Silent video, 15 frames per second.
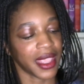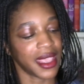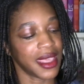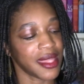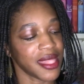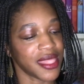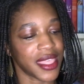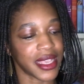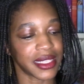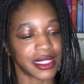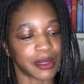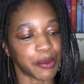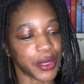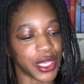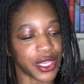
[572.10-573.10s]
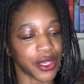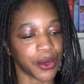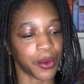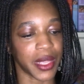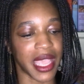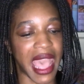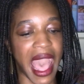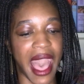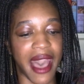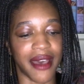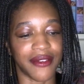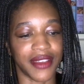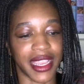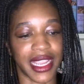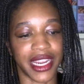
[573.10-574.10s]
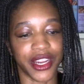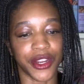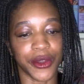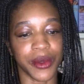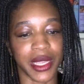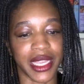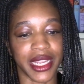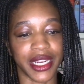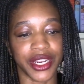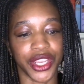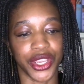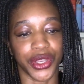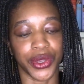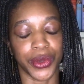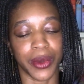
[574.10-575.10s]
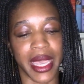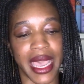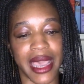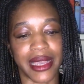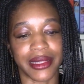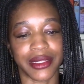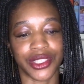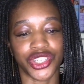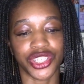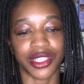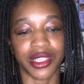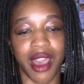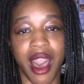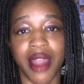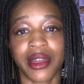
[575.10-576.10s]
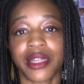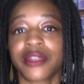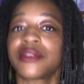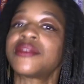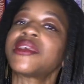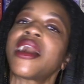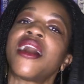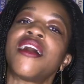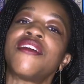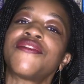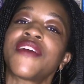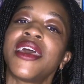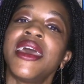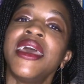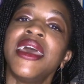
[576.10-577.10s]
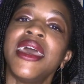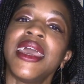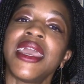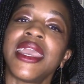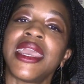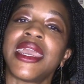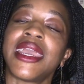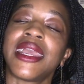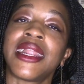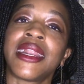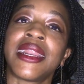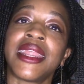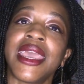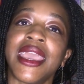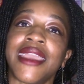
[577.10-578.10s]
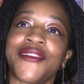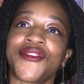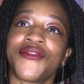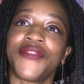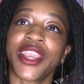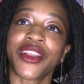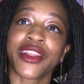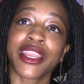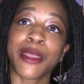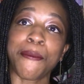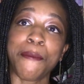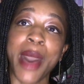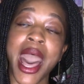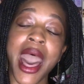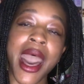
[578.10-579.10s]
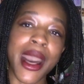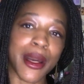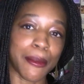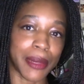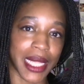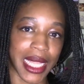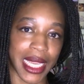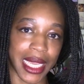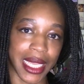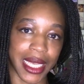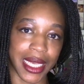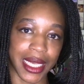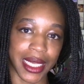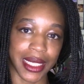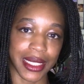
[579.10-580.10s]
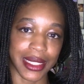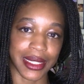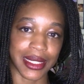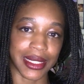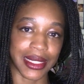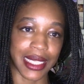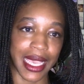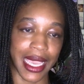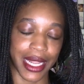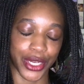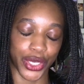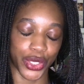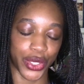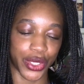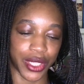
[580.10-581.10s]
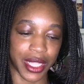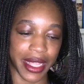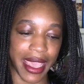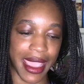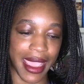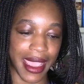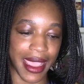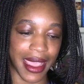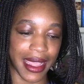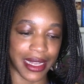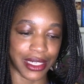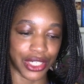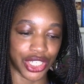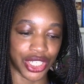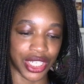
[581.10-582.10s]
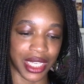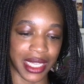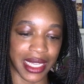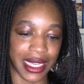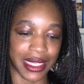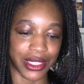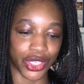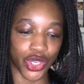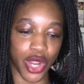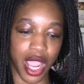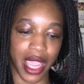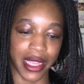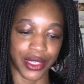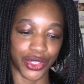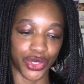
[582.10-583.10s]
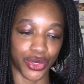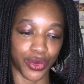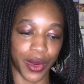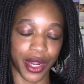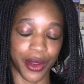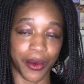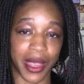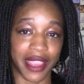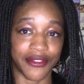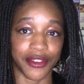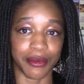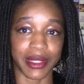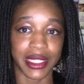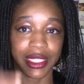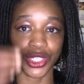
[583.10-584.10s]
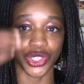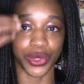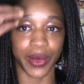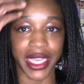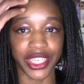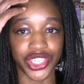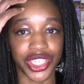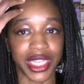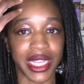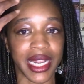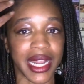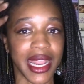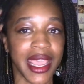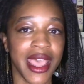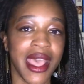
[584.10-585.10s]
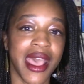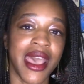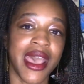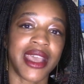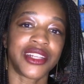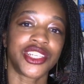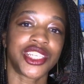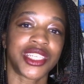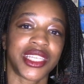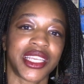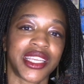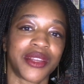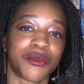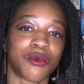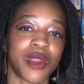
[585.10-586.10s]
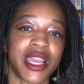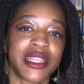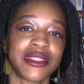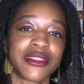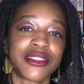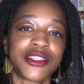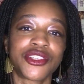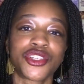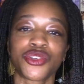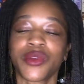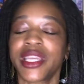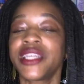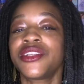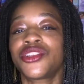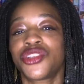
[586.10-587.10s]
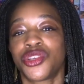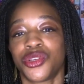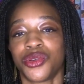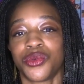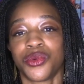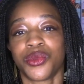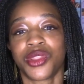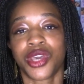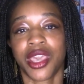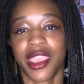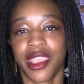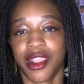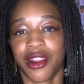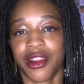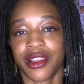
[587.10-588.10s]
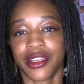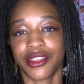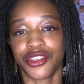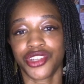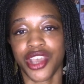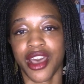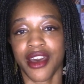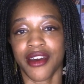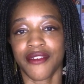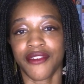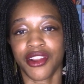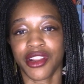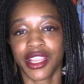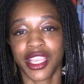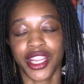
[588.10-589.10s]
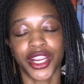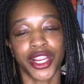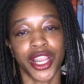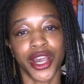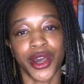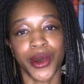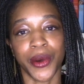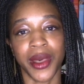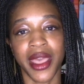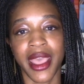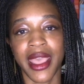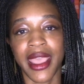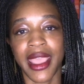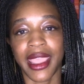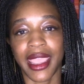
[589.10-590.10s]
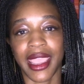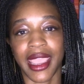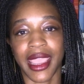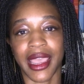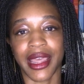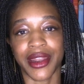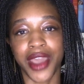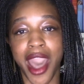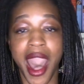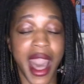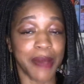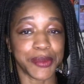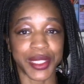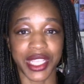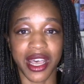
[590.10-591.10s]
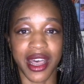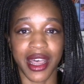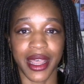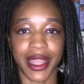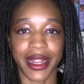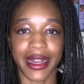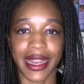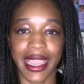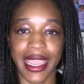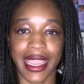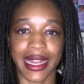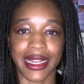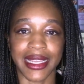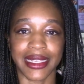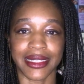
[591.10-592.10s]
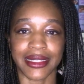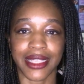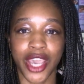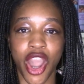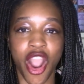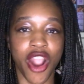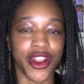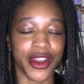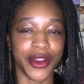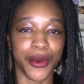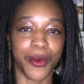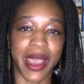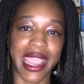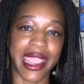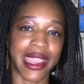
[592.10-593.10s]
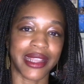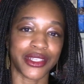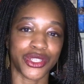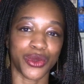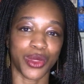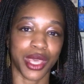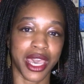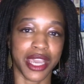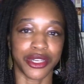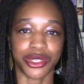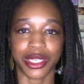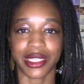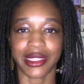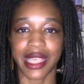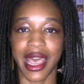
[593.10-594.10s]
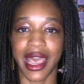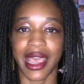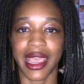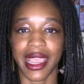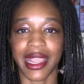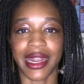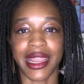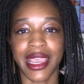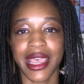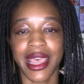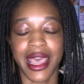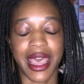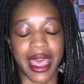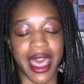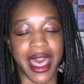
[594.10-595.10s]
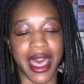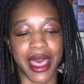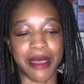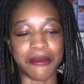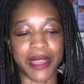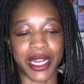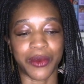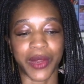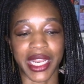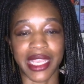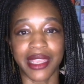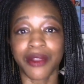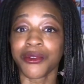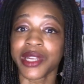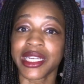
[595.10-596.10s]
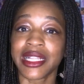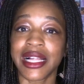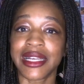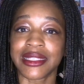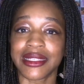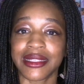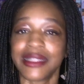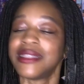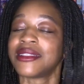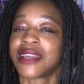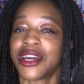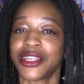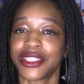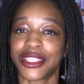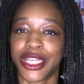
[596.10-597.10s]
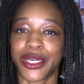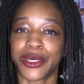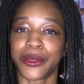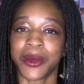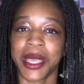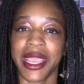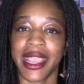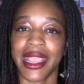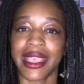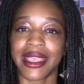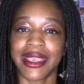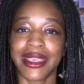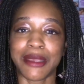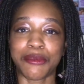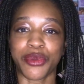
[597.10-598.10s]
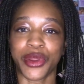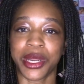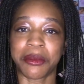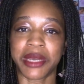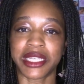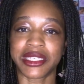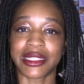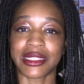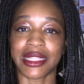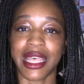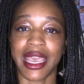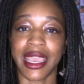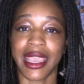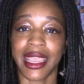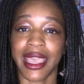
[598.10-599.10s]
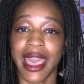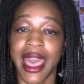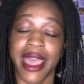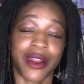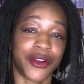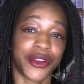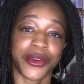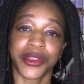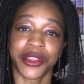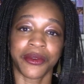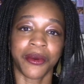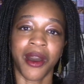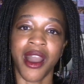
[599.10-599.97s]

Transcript: In this book, we have a heroine who has just gotten herself in a very public scandal, and she is trying to run away from the situation, and she runs straight to the carriage of our hero and hops on and is carted away to the countryside. And when he realizes he's got a stowaway, he pretty much is like, I don't know who you